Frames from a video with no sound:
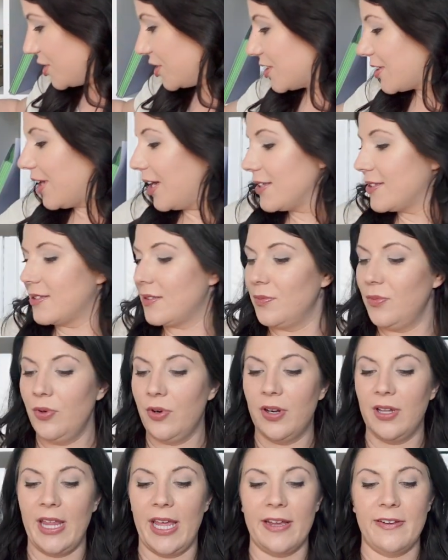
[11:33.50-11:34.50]
just got some
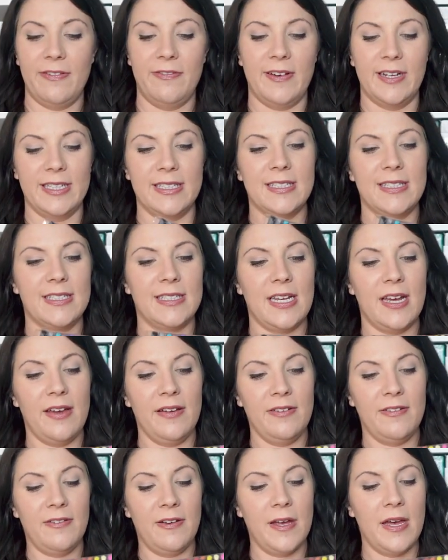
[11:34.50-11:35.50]
more like fun
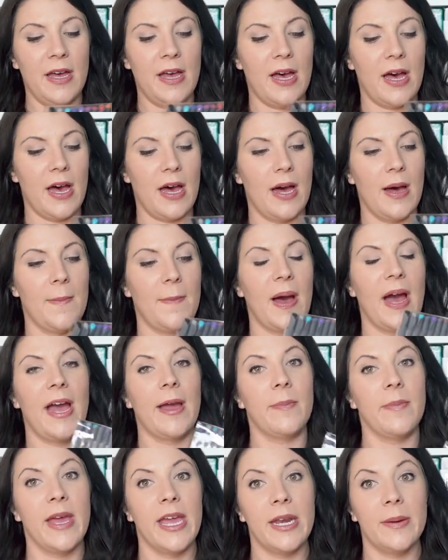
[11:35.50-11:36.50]
stuff. I
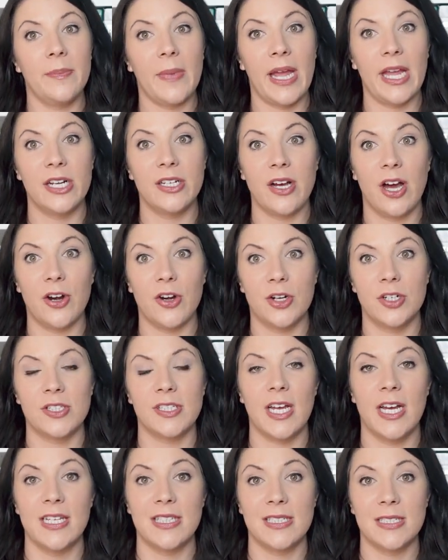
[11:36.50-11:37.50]
made my daughter's
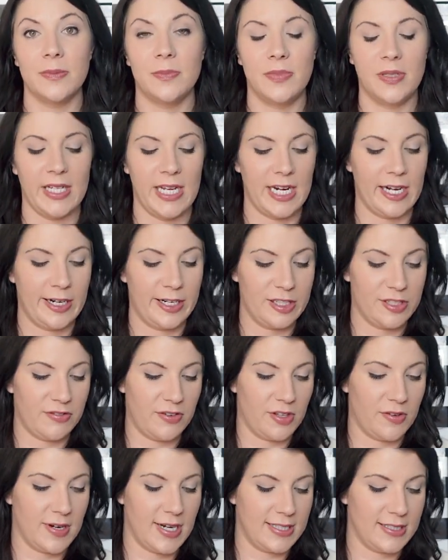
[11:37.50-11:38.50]
custom planners
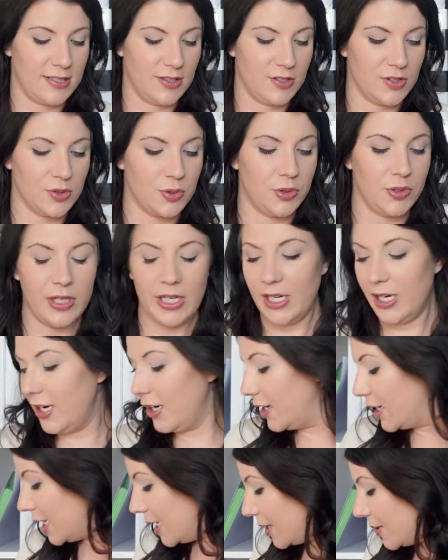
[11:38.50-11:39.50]
for the rest of the school
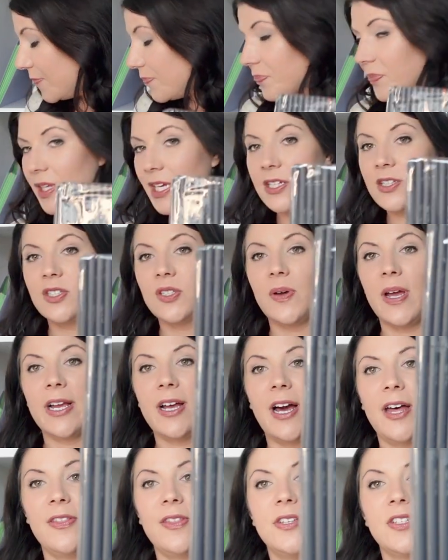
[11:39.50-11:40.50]
year, and so I got